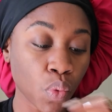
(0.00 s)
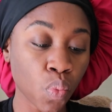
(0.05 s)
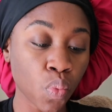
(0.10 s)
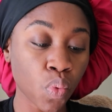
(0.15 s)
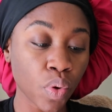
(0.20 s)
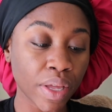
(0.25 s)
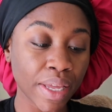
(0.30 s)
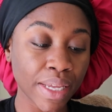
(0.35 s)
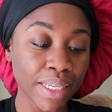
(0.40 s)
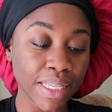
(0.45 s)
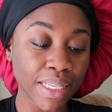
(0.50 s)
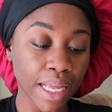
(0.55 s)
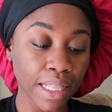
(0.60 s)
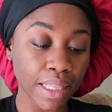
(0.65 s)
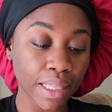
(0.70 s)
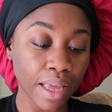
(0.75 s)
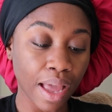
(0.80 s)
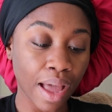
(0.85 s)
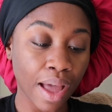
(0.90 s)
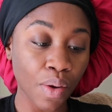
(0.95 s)
what
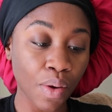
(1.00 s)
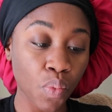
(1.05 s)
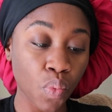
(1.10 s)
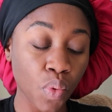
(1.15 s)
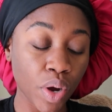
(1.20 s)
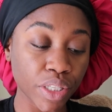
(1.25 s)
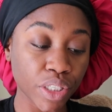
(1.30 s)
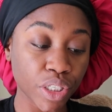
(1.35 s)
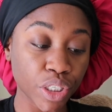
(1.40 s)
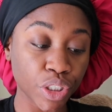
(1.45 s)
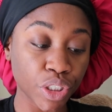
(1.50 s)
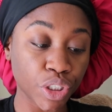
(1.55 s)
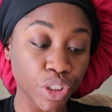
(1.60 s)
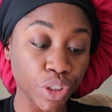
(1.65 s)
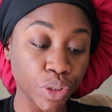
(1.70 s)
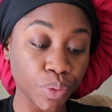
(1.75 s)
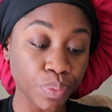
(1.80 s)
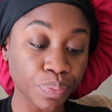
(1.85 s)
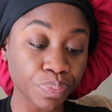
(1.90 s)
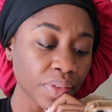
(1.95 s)
exactly I want to
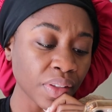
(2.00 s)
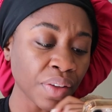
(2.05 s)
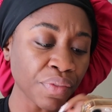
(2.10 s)
do.